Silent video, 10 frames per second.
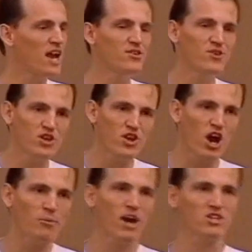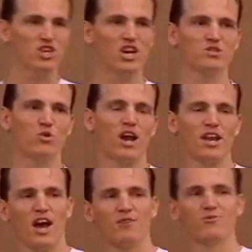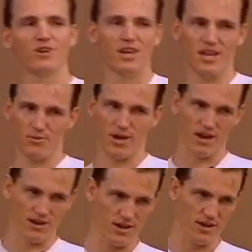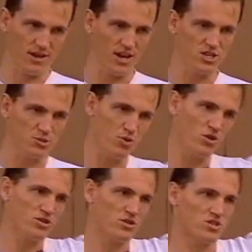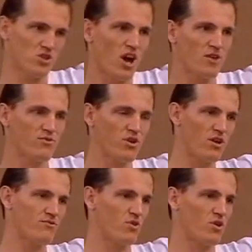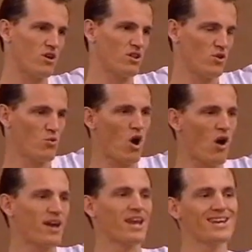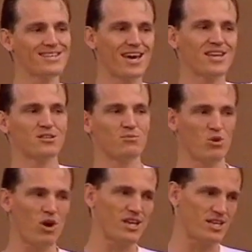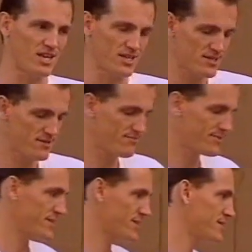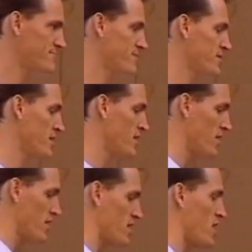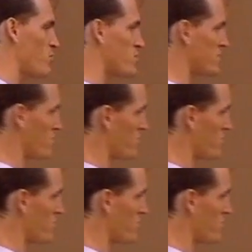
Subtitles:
anything you know about shares right now, forget about it, okay? Just put it to the side for a little while and entertain some new ideas, okay? Keep it